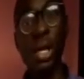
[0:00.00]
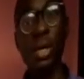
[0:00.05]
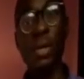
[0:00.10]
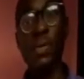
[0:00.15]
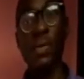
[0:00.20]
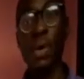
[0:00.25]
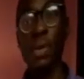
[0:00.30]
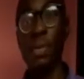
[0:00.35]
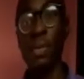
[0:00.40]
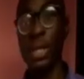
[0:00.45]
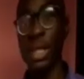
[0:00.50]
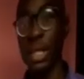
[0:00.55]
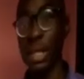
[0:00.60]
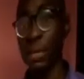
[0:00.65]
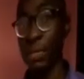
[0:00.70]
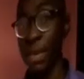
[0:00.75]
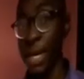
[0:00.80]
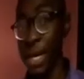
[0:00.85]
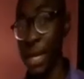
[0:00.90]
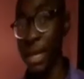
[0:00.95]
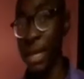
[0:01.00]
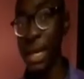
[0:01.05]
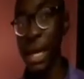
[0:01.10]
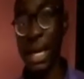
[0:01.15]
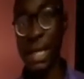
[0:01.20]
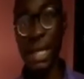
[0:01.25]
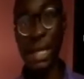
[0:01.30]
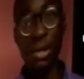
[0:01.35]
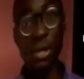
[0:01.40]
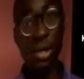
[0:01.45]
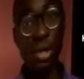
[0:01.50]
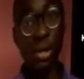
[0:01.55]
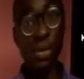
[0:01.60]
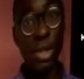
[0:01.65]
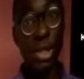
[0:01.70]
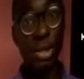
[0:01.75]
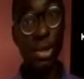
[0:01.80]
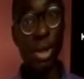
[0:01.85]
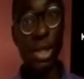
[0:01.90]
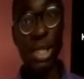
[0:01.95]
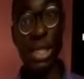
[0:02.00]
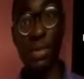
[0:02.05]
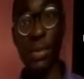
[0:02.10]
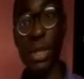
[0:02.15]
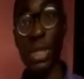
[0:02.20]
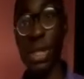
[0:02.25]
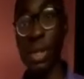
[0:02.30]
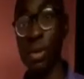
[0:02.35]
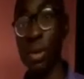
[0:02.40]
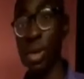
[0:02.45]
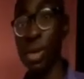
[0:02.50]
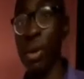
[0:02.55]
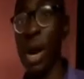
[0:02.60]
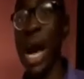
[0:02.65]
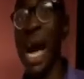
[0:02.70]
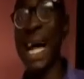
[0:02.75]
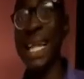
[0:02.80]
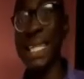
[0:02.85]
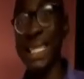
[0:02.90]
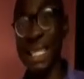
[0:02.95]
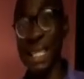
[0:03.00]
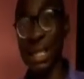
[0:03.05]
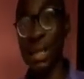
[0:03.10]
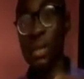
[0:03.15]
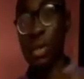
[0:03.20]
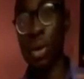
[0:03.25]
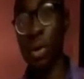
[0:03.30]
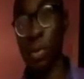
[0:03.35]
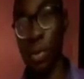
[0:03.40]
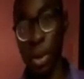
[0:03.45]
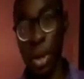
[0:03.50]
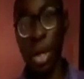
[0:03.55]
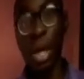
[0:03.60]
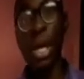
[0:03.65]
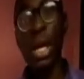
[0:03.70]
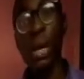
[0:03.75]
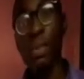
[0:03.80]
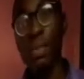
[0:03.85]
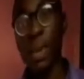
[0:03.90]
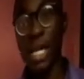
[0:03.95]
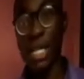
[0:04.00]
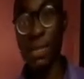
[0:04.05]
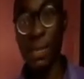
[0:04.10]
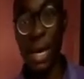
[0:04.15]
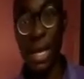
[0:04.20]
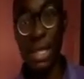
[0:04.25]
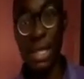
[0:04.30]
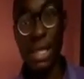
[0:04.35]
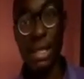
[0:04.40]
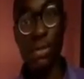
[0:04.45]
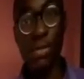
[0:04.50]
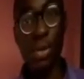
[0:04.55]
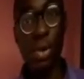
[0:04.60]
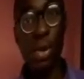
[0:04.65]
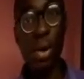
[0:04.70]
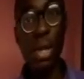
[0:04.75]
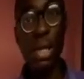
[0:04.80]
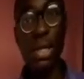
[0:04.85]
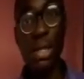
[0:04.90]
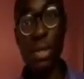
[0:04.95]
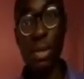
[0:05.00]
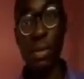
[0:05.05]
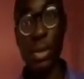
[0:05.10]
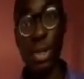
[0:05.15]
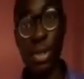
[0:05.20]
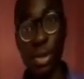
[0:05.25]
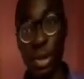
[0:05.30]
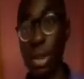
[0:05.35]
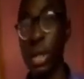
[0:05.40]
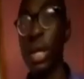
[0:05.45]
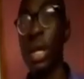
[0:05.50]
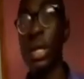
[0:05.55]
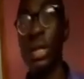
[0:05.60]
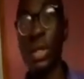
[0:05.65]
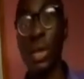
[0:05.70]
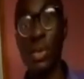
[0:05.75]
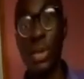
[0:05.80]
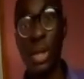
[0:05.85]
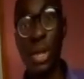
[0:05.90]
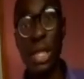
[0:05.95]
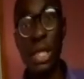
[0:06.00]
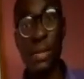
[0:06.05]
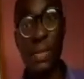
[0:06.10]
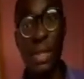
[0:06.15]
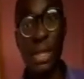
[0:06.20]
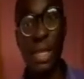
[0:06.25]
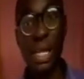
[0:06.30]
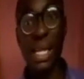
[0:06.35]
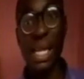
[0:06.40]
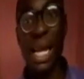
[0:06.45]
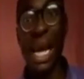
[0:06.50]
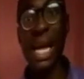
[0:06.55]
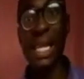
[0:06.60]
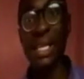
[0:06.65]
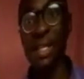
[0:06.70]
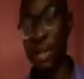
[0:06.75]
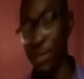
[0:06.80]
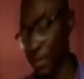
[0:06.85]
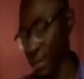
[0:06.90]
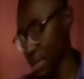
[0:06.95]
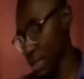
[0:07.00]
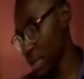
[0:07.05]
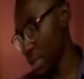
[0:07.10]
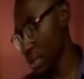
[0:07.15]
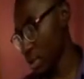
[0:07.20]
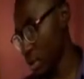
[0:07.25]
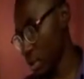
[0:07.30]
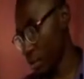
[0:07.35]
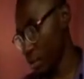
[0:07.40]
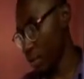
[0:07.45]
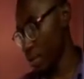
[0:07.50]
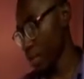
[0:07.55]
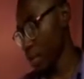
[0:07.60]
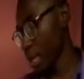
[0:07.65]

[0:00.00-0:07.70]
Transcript: from the mean, and then your summation is basically when you add things up. In mathematics we call it summation. Summation is basically adding of things up.